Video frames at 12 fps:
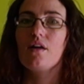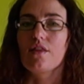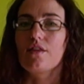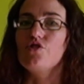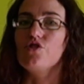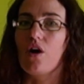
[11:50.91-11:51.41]

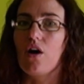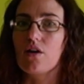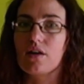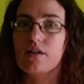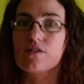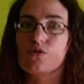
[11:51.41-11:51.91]
The dog
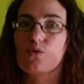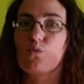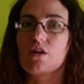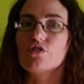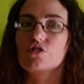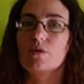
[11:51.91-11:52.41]
is the
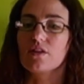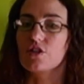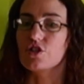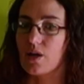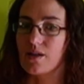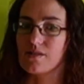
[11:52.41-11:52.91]
one doing the
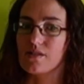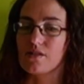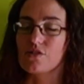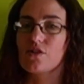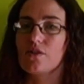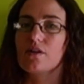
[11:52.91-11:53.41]
chasing,
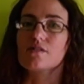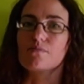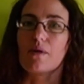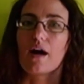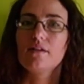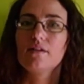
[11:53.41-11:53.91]
so it is
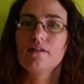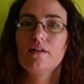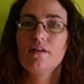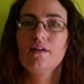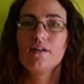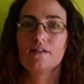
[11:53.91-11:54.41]
my
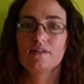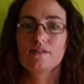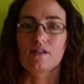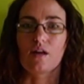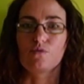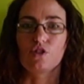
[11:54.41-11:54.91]

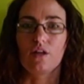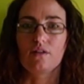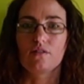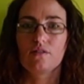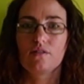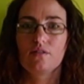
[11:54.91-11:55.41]
subject.